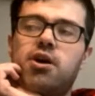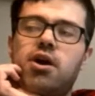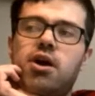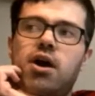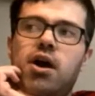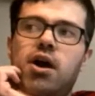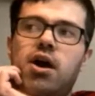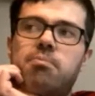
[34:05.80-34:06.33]

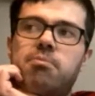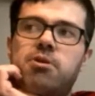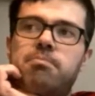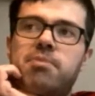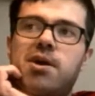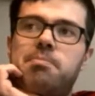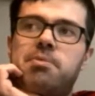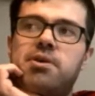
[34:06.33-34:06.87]
and
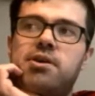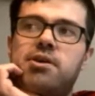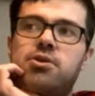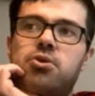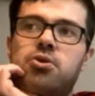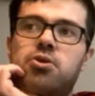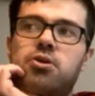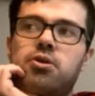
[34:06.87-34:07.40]
maybe
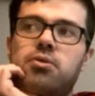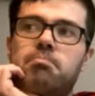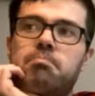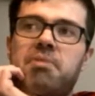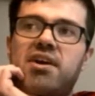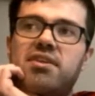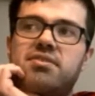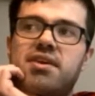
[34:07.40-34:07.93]
it
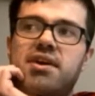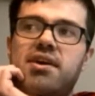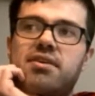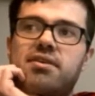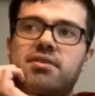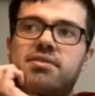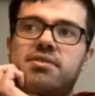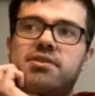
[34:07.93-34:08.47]
might take
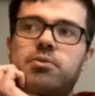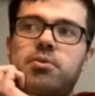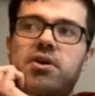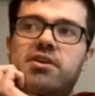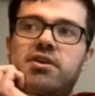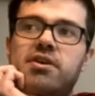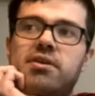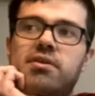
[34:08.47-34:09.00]
us
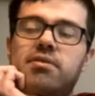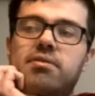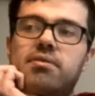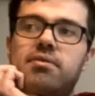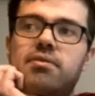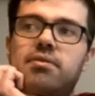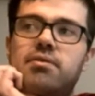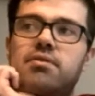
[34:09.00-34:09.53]
20,
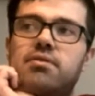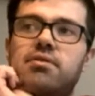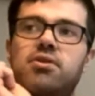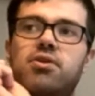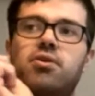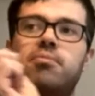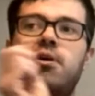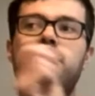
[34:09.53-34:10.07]

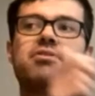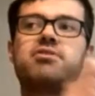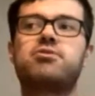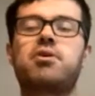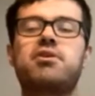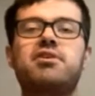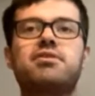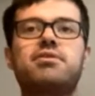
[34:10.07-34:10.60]
maybe
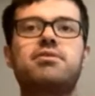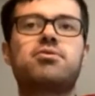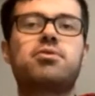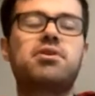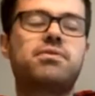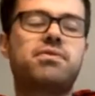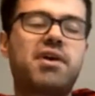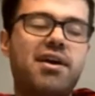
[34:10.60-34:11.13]
20,
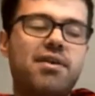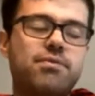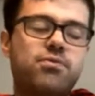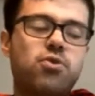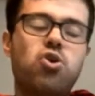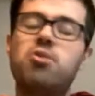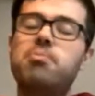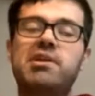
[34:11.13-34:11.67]
25,
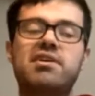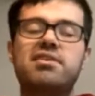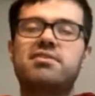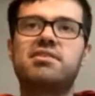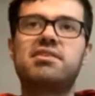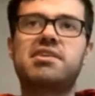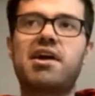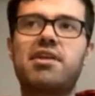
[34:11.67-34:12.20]
30 minutes
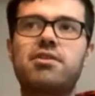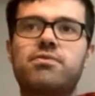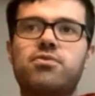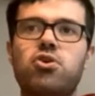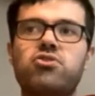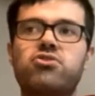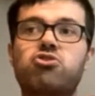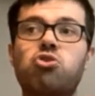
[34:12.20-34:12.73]
to get the
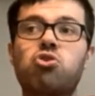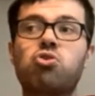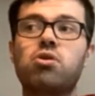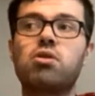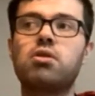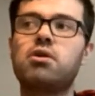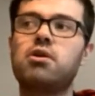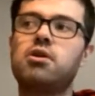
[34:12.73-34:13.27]
first
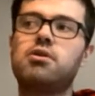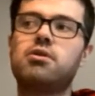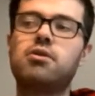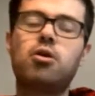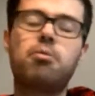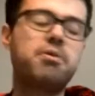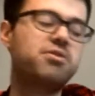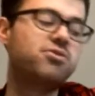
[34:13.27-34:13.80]
goal.
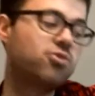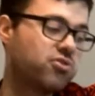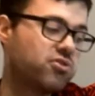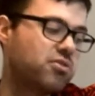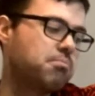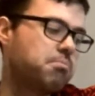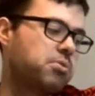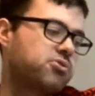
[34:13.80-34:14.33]
Hope it
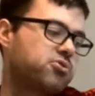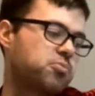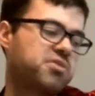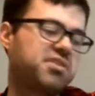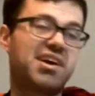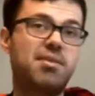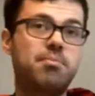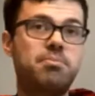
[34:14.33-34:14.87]
doesn't, but
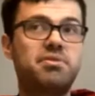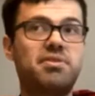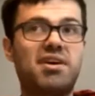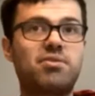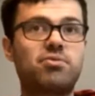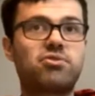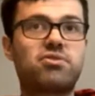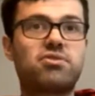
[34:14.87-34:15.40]
sometimes
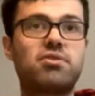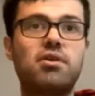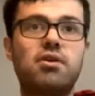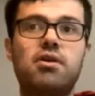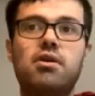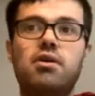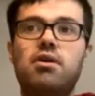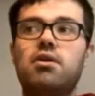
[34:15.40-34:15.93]

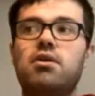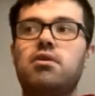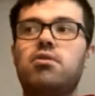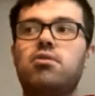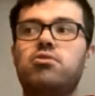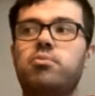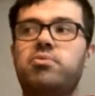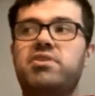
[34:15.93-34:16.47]

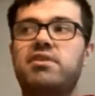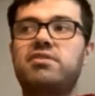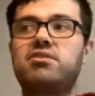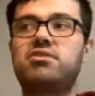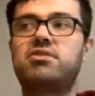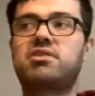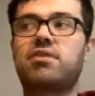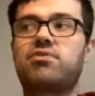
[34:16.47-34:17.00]
you
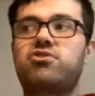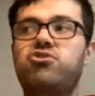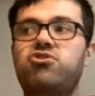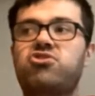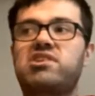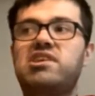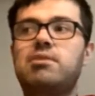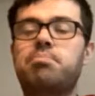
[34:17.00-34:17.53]
just have to
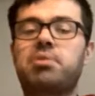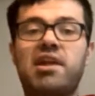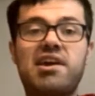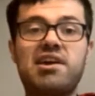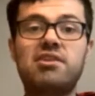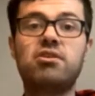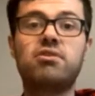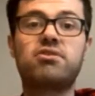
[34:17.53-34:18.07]
just keep
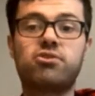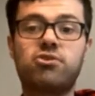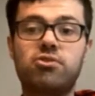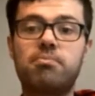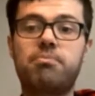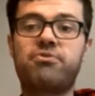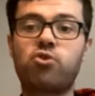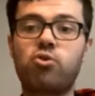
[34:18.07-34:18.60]
playing your
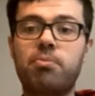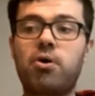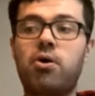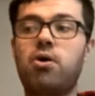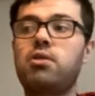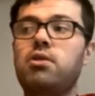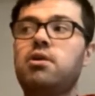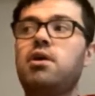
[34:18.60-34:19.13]

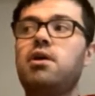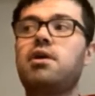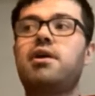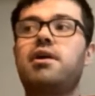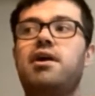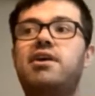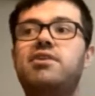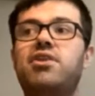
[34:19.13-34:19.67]
football,
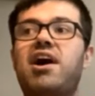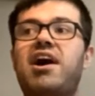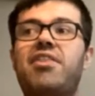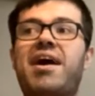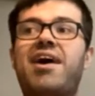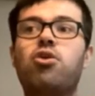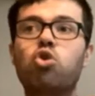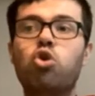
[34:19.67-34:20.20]
and
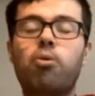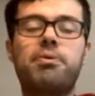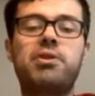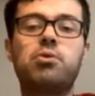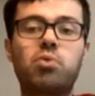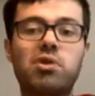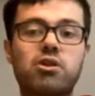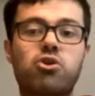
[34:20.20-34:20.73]
that
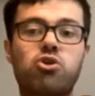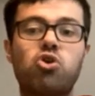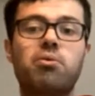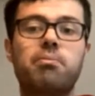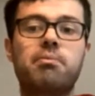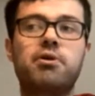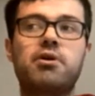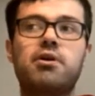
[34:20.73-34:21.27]
opening will come.